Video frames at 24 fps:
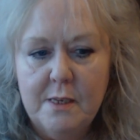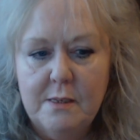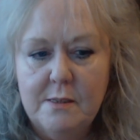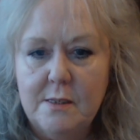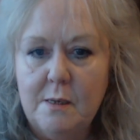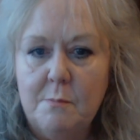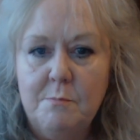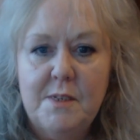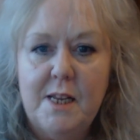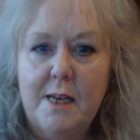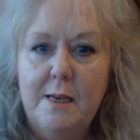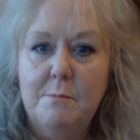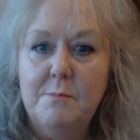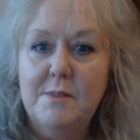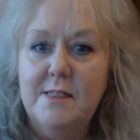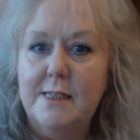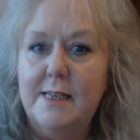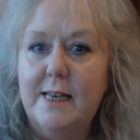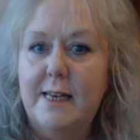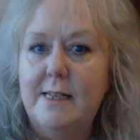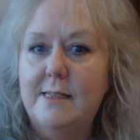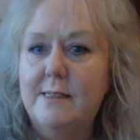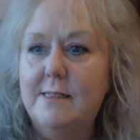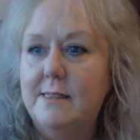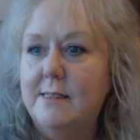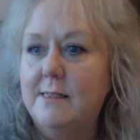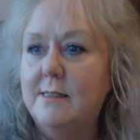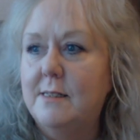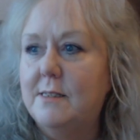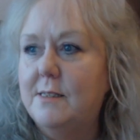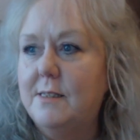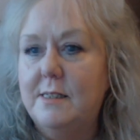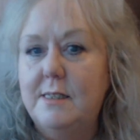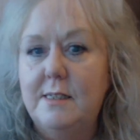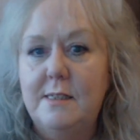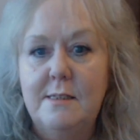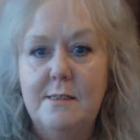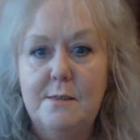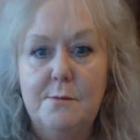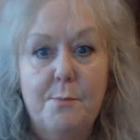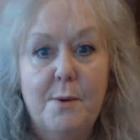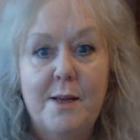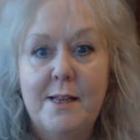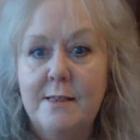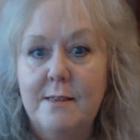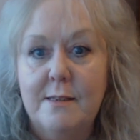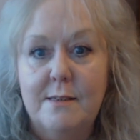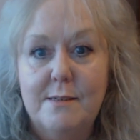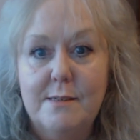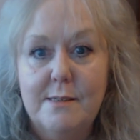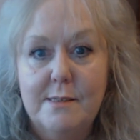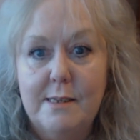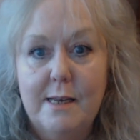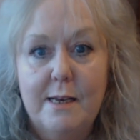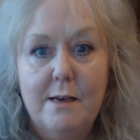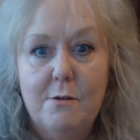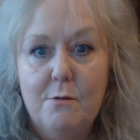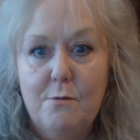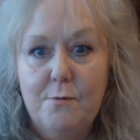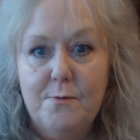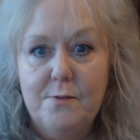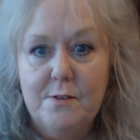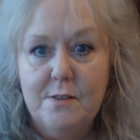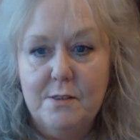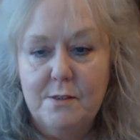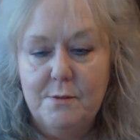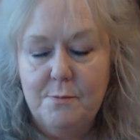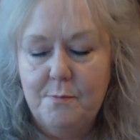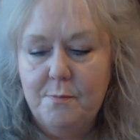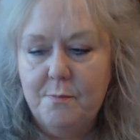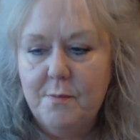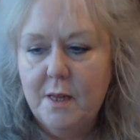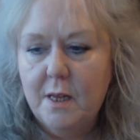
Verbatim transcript: Sometimes the kids and their teens went themselves.